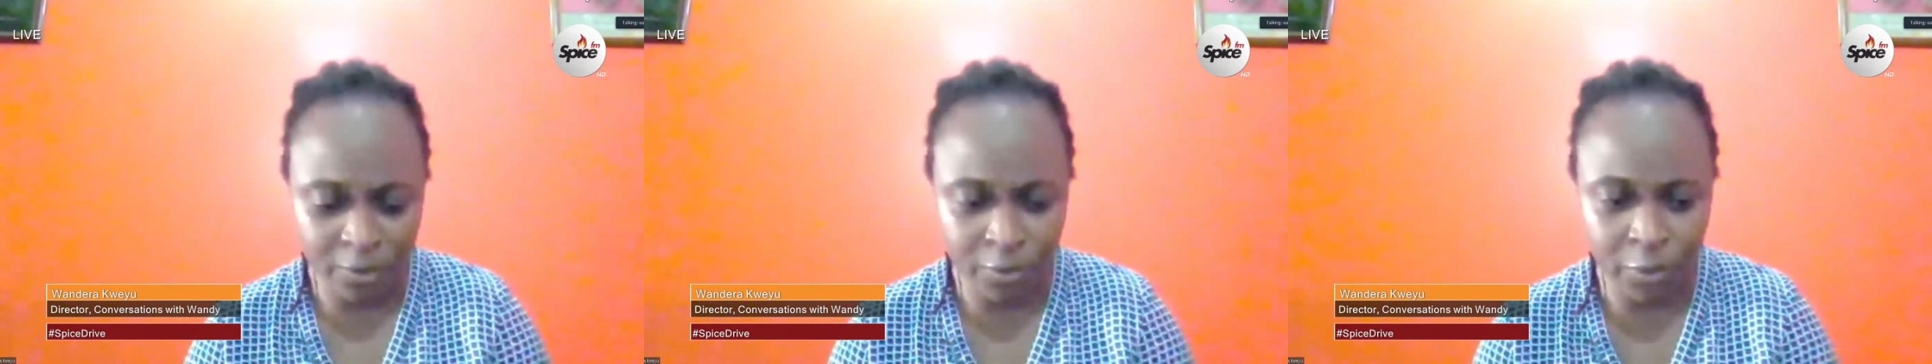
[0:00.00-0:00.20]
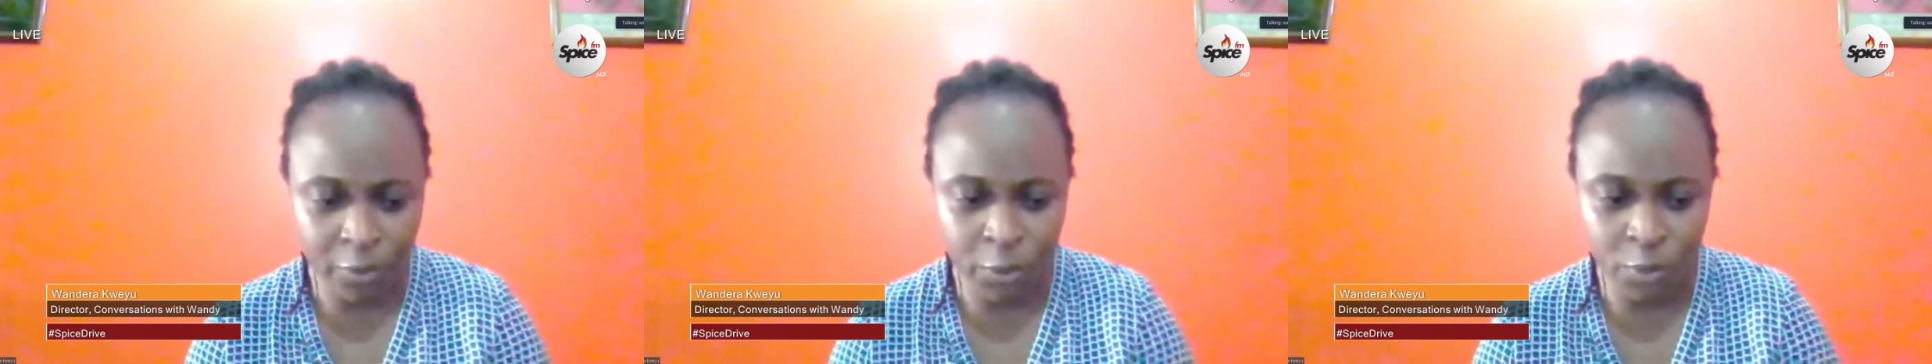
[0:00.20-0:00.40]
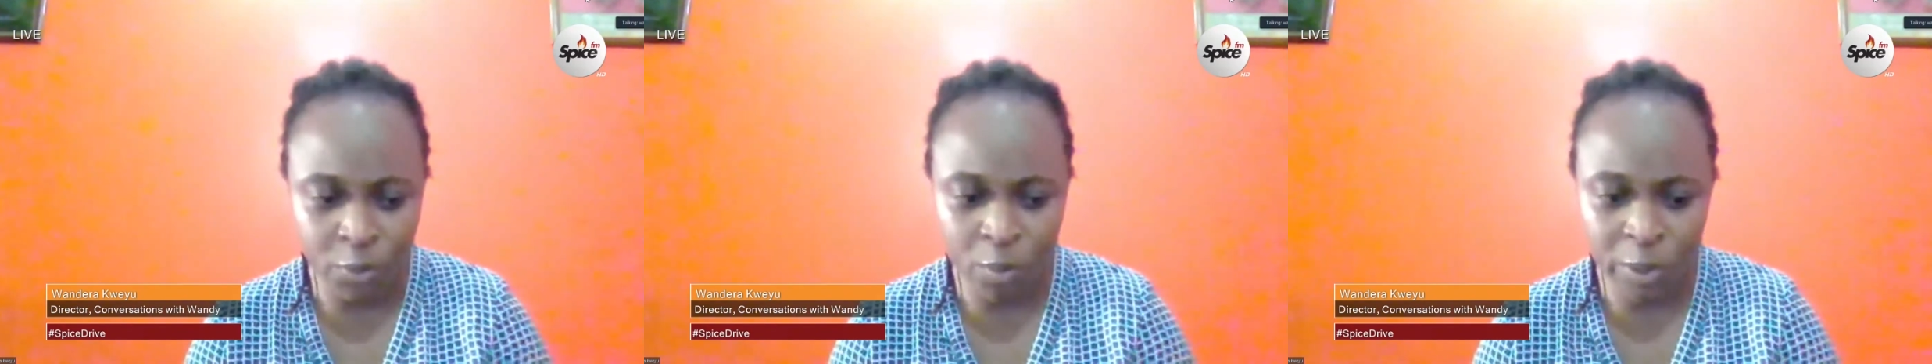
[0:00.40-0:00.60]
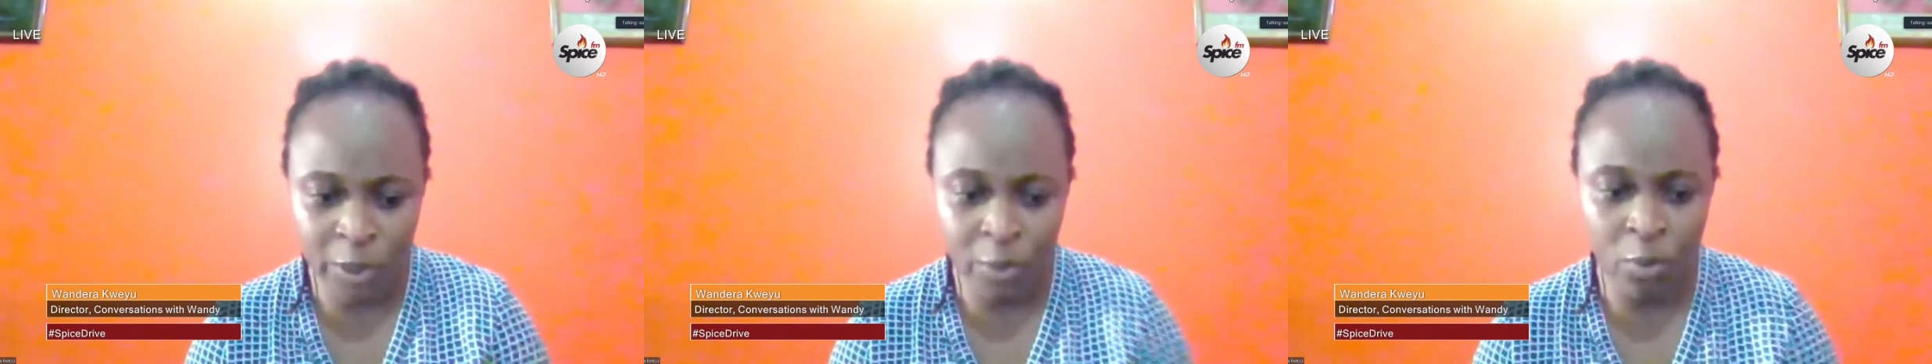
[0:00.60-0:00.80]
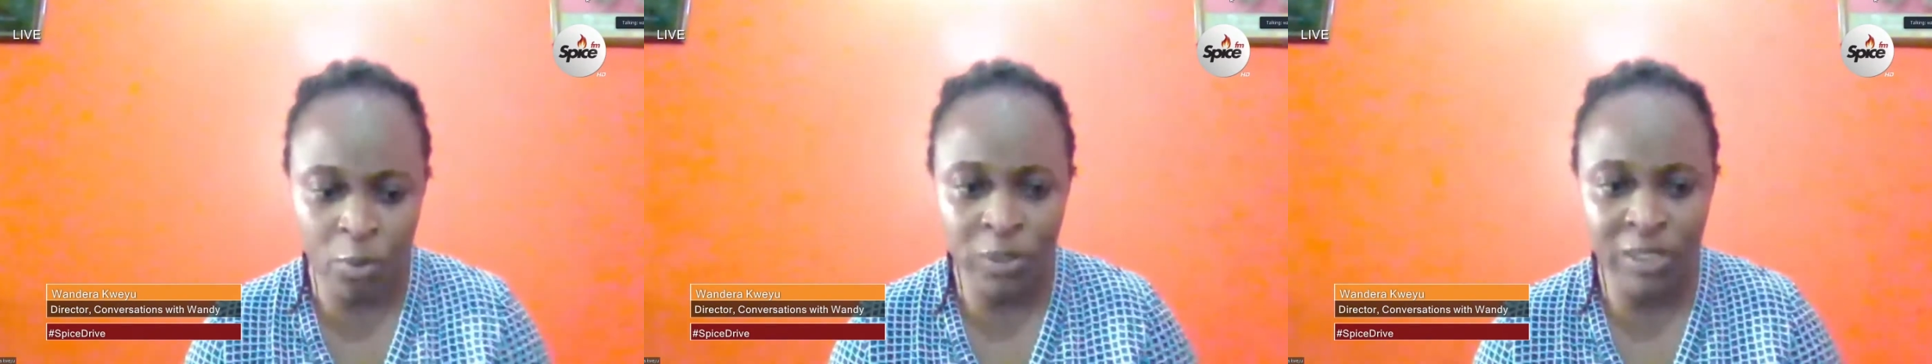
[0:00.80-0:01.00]
for you when you
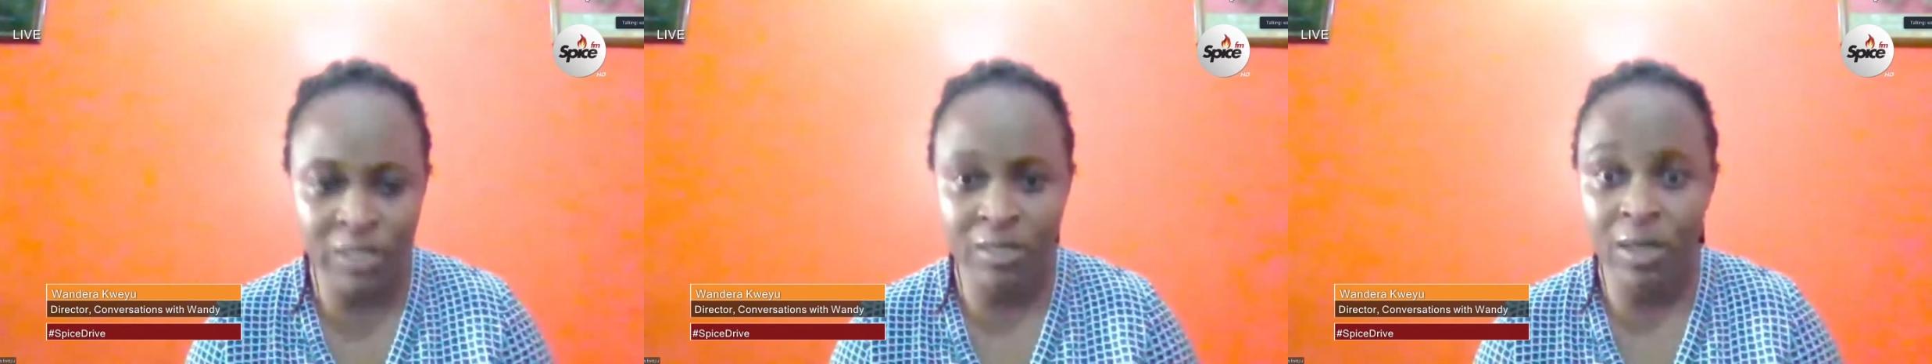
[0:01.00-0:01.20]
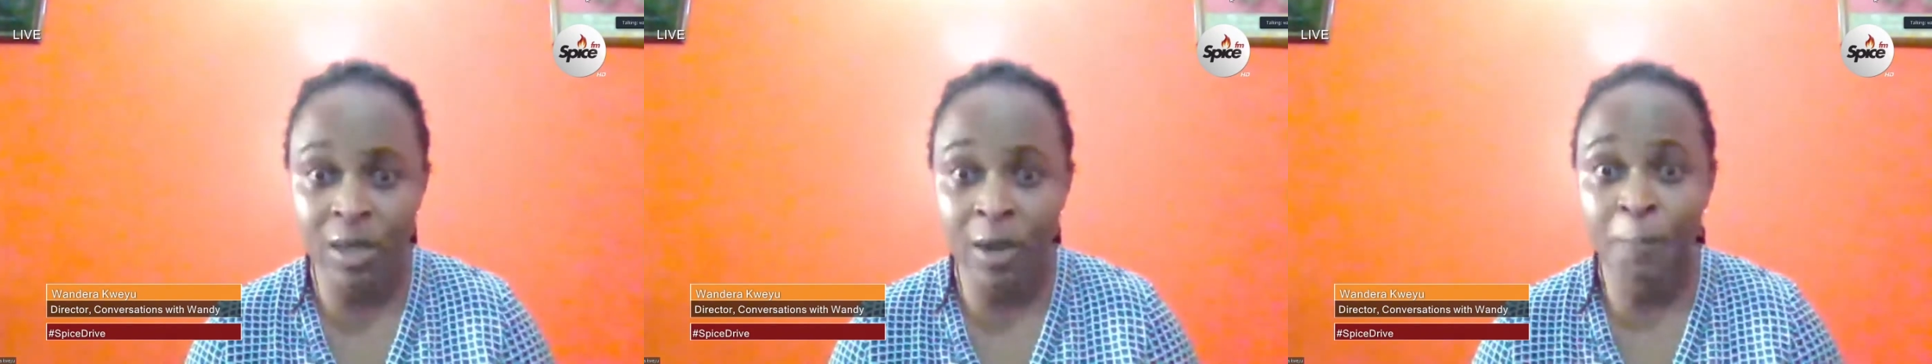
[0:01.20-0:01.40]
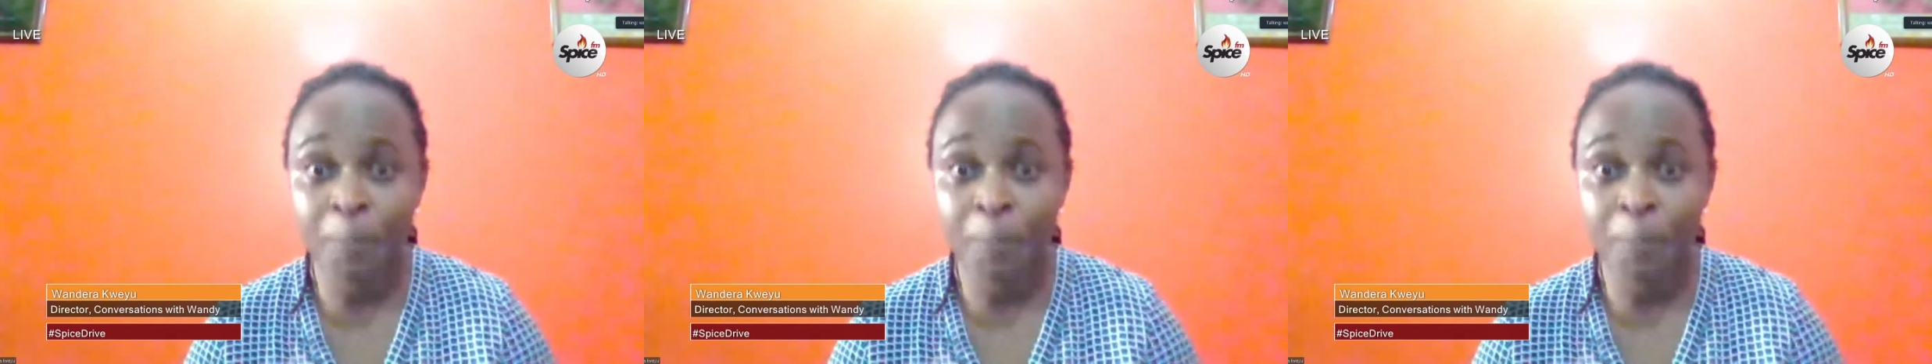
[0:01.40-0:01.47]
notice that